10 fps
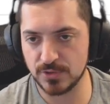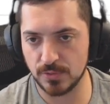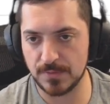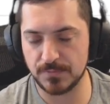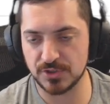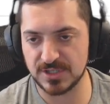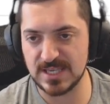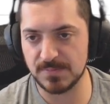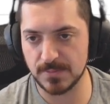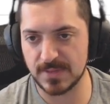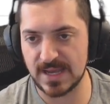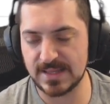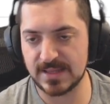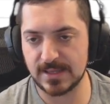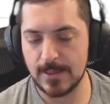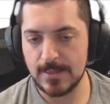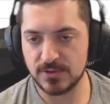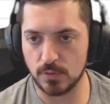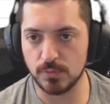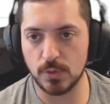So if just keep in mind, like,
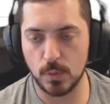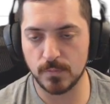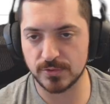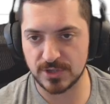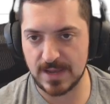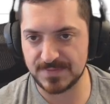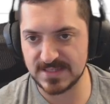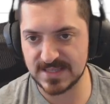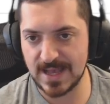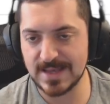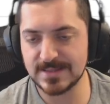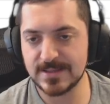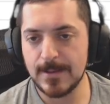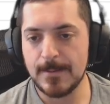don't overdraft these guys.